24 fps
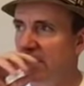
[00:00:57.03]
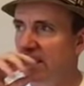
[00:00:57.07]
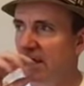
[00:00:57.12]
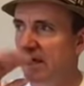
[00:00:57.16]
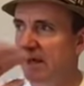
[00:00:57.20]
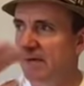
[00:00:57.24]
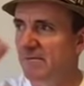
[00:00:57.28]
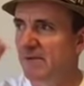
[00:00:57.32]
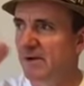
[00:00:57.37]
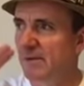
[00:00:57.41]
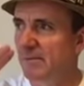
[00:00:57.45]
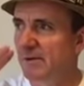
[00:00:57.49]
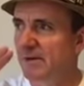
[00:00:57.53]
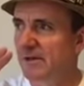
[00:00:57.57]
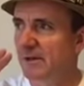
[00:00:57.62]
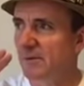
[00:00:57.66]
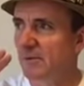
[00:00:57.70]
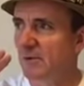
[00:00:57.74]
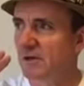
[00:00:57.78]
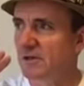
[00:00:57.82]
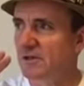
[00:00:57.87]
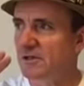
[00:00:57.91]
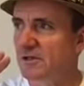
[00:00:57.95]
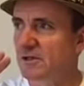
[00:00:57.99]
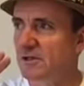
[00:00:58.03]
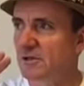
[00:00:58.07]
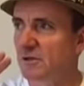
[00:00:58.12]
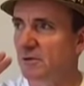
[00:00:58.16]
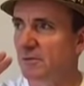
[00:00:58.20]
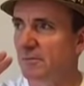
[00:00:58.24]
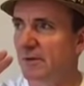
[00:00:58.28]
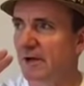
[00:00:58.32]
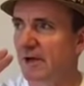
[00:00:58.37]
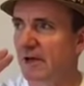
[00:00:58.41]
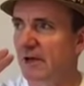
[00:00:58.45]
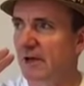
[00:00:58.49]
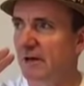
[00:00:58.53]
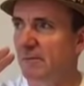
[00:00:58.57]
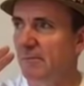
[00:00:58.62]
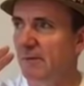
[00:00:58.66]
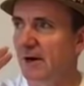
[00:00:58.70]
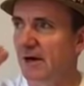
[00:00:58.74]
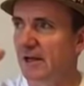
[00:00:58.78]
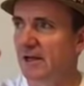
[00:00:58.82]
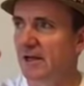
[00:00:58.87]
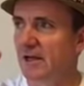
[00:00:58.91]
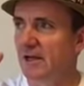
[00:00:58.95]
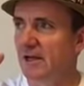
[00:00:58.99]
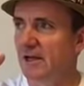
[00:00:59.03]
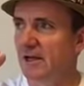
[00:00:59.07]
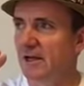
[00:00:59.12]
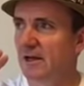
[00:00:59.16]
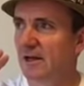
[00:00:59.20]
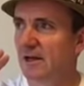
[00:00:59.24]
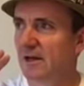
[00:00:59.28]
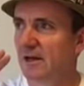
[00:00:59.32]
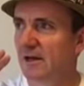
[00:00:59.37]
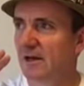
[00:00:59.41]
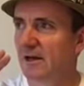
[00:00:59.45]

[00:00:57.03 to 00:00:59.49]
everybody wants to make money